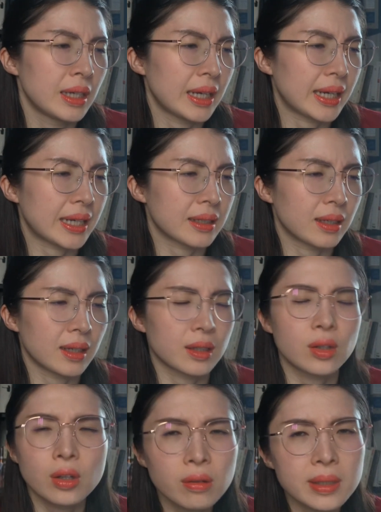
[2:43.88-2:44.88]
and like
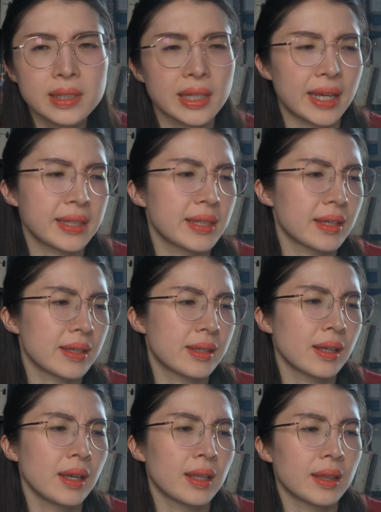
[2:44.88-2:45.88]
numerous
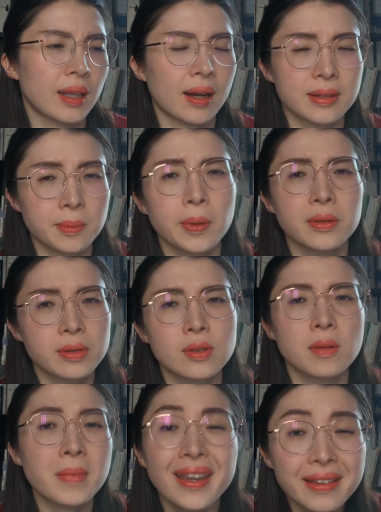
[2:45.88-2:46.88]
cases that are supposed
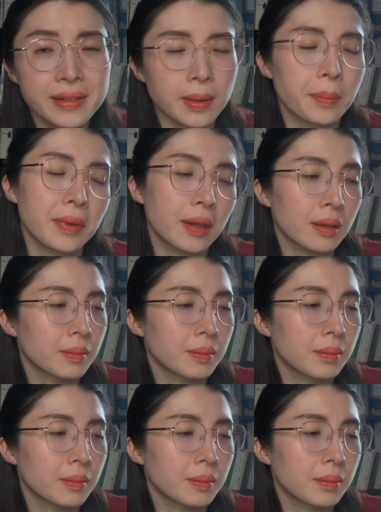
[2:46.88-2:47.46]
to mean something.